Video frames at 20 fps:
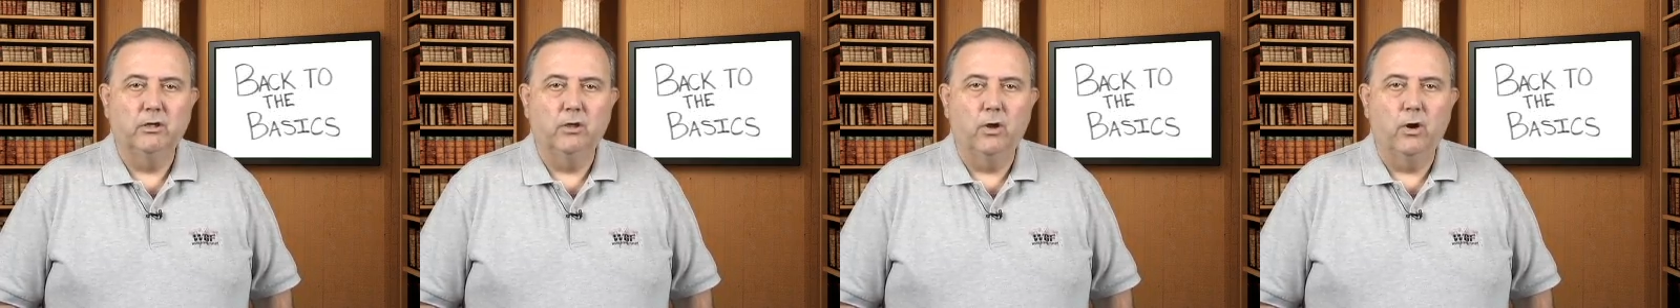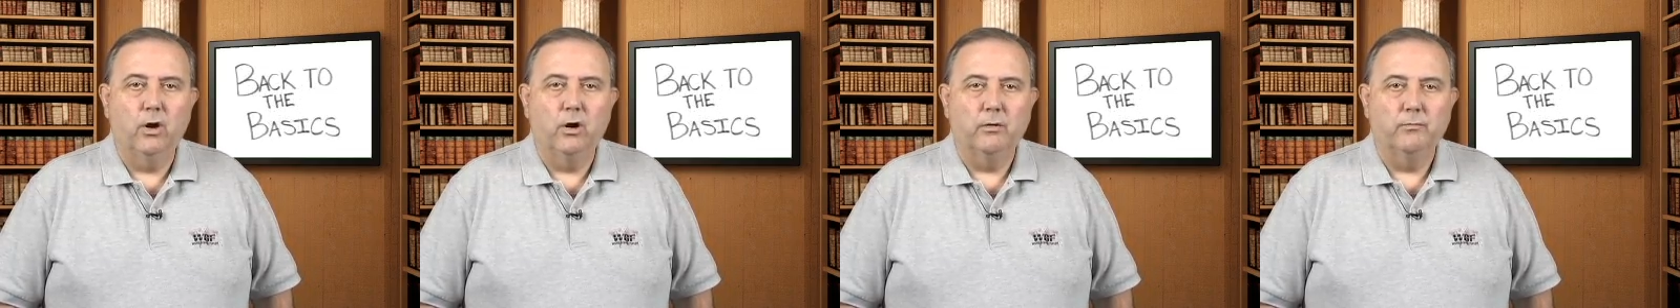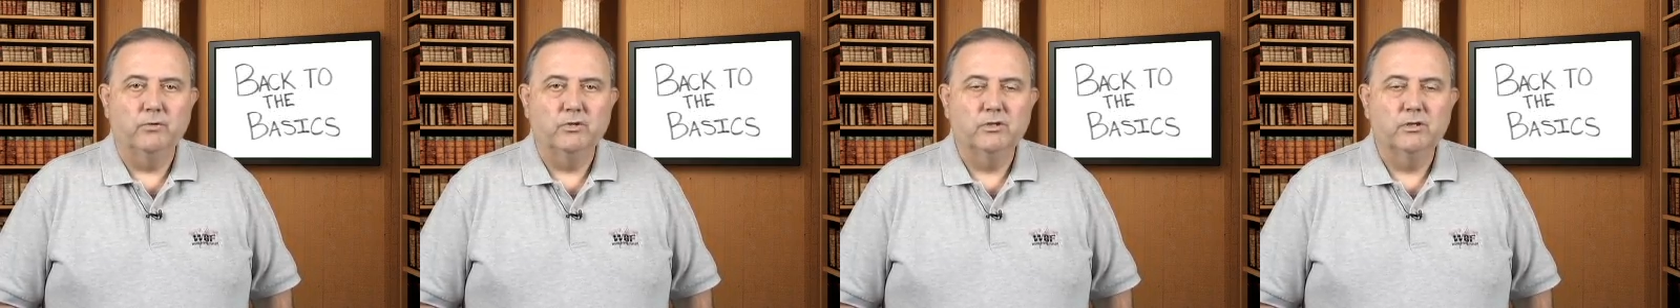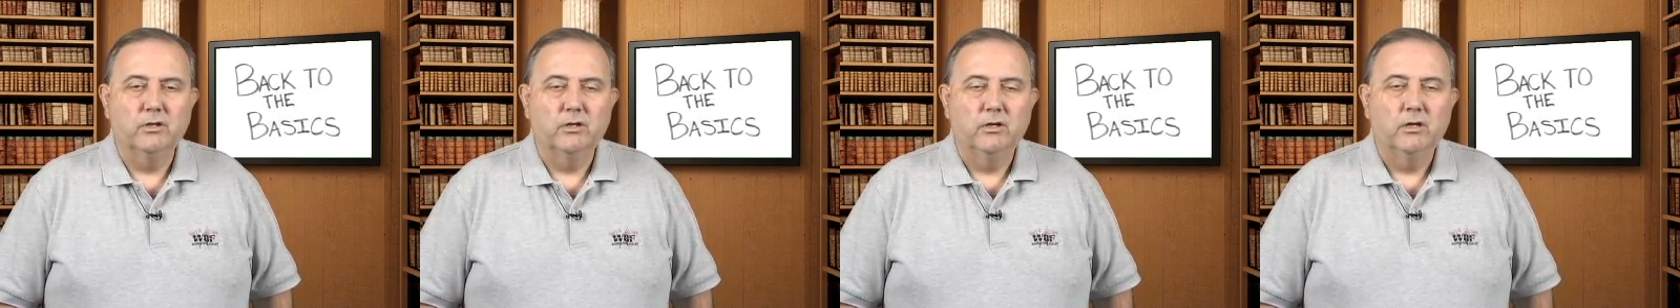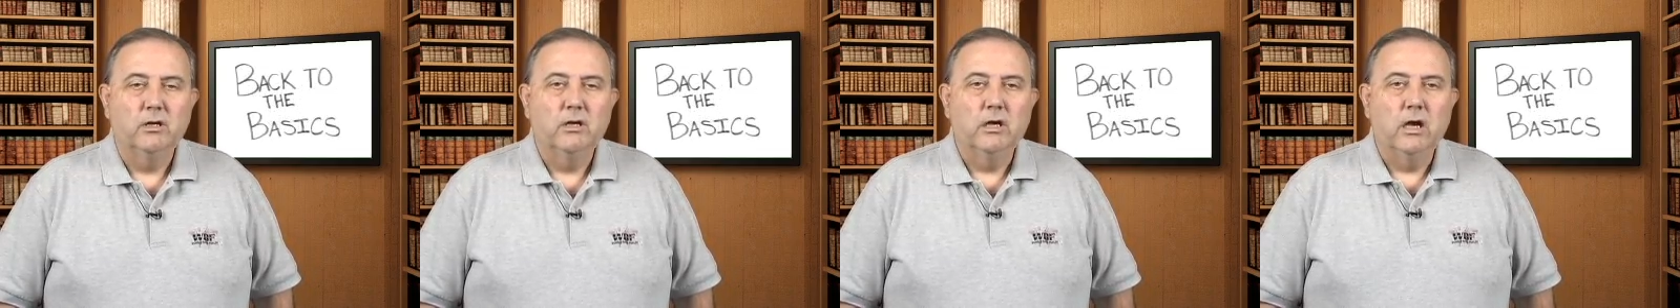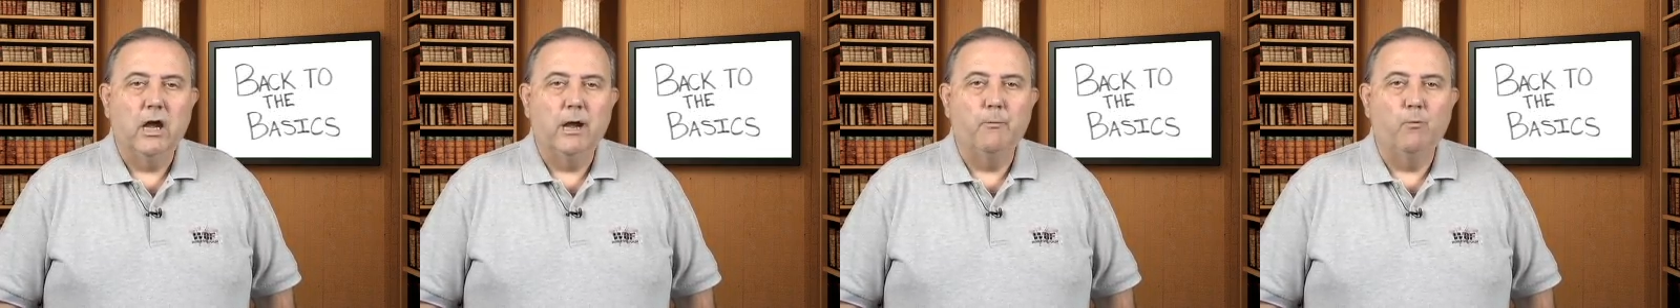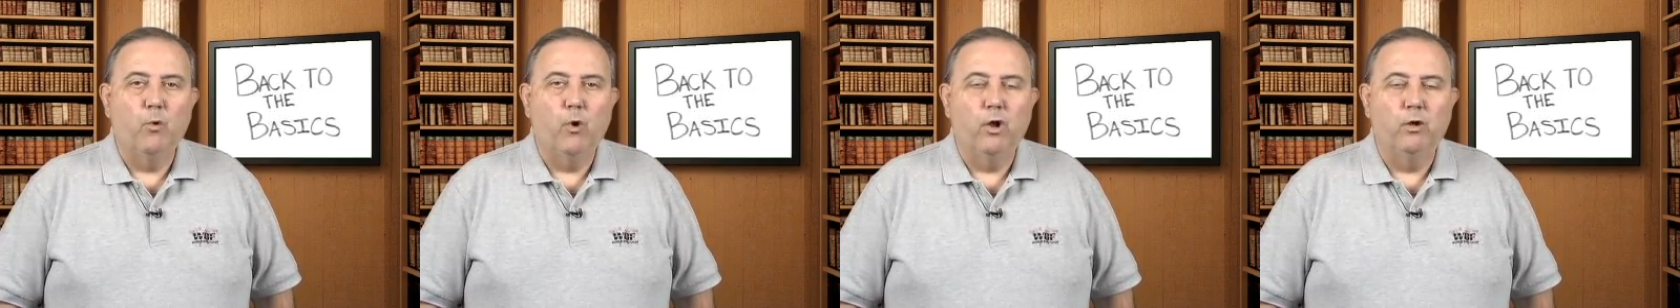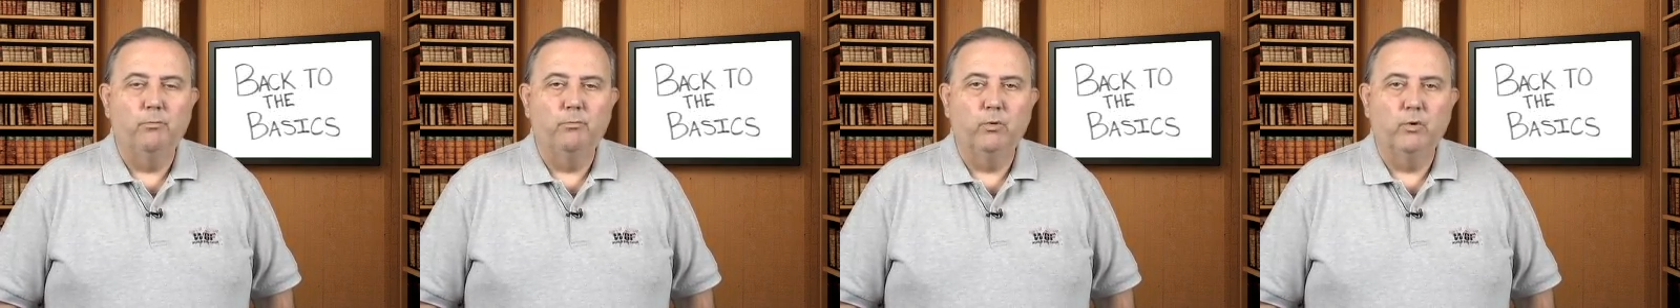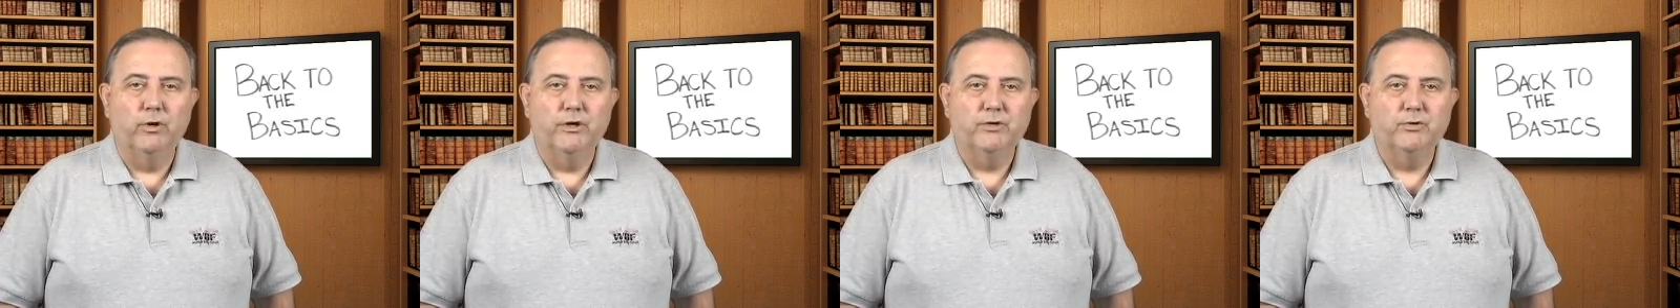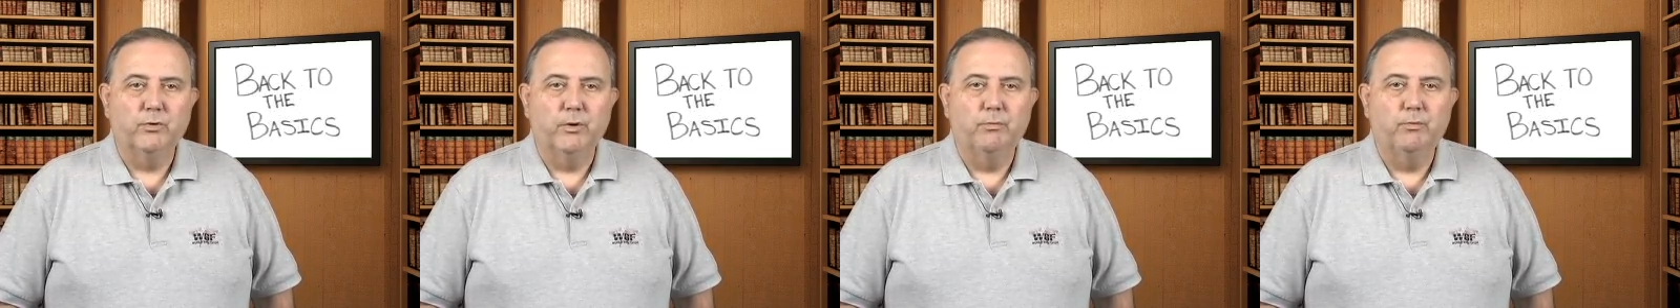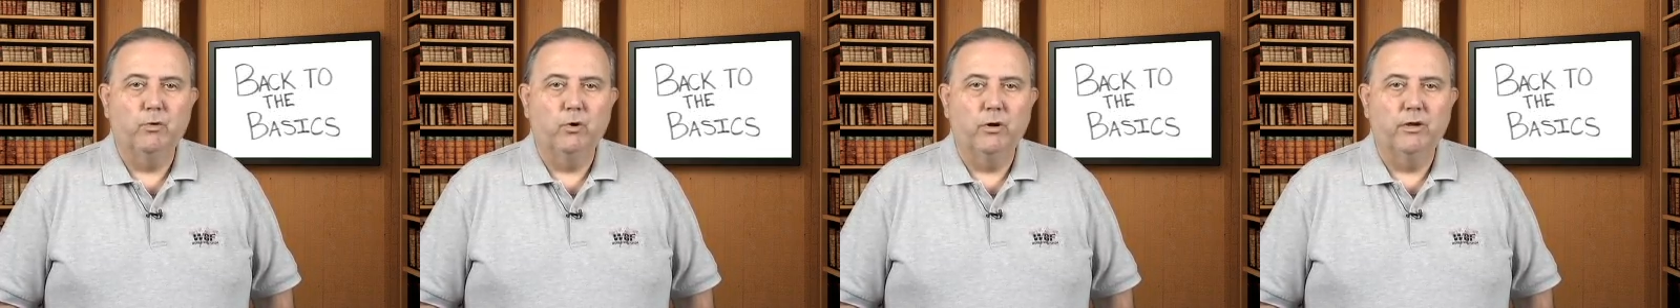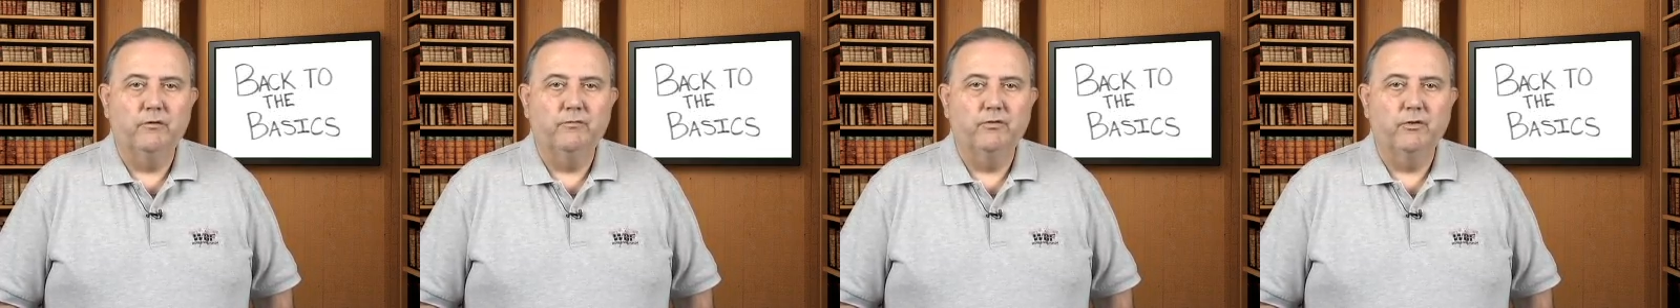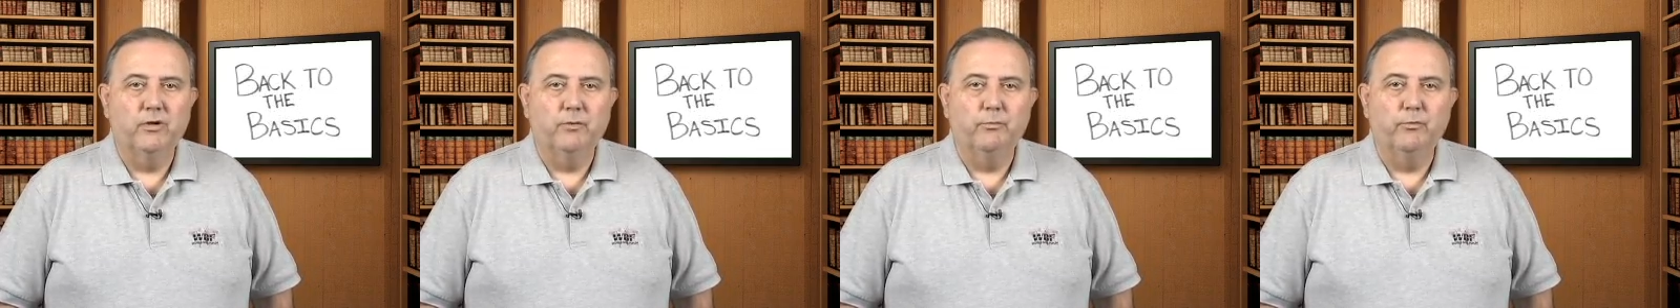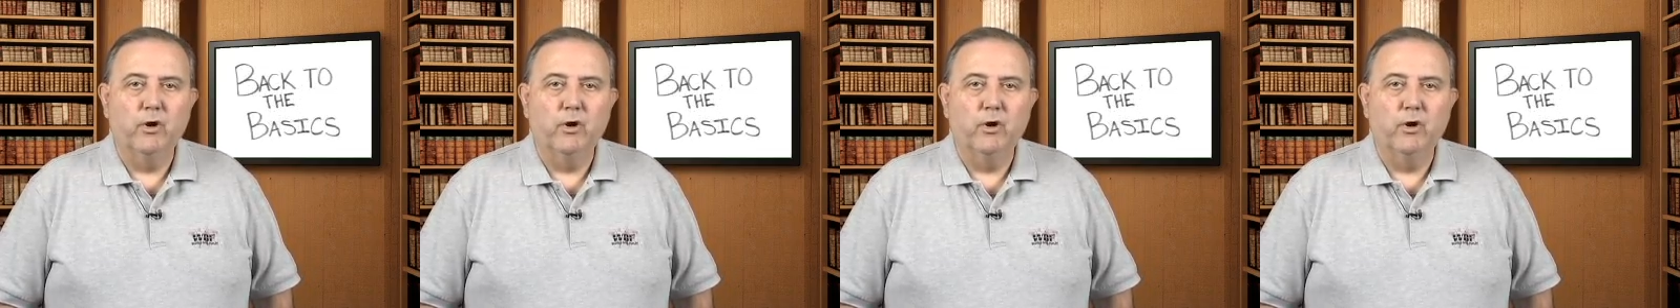Alarms. I'm Walt Boyes reporting for the